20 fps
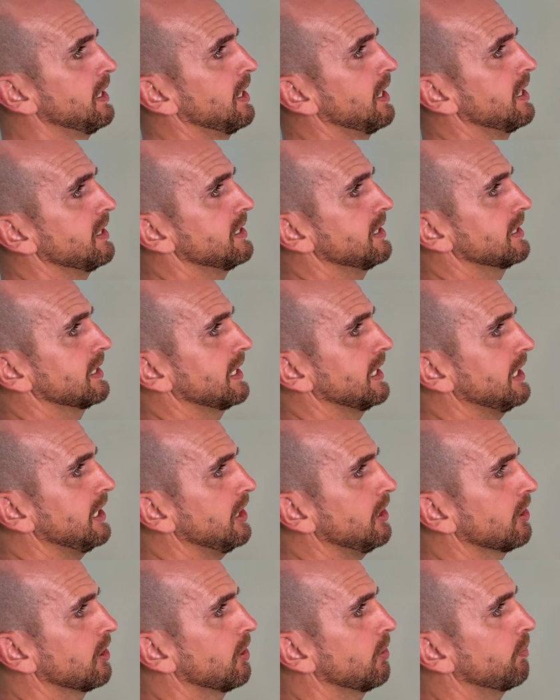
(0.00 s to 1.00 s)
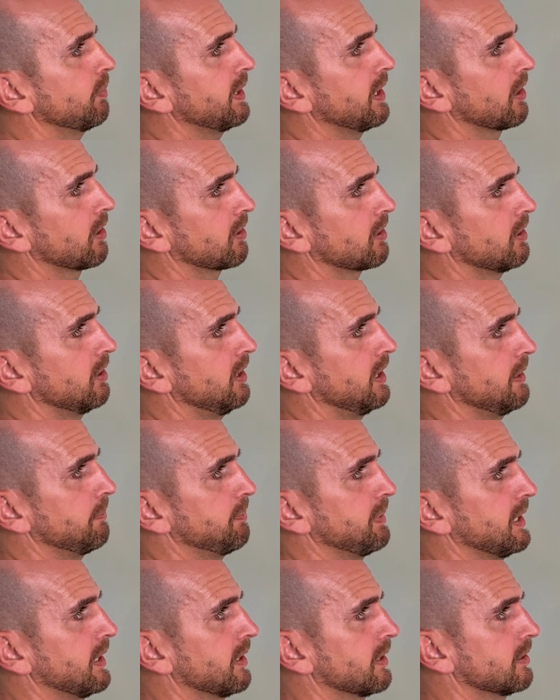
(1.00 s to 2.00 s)
And then here we are
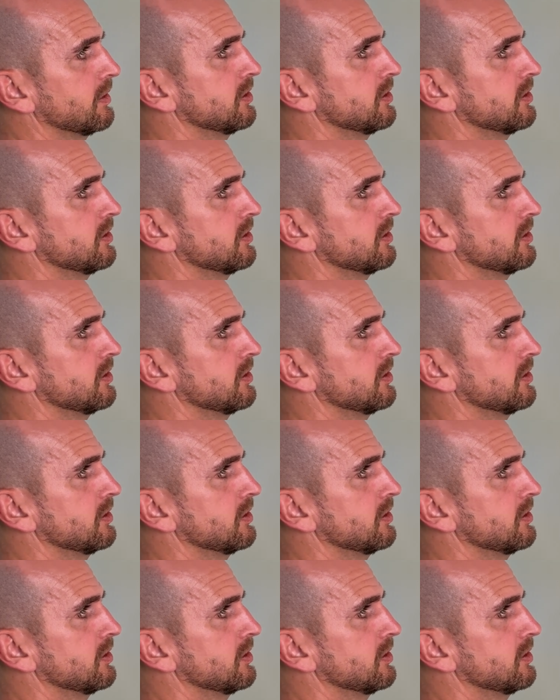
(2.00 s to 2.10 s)
clipping.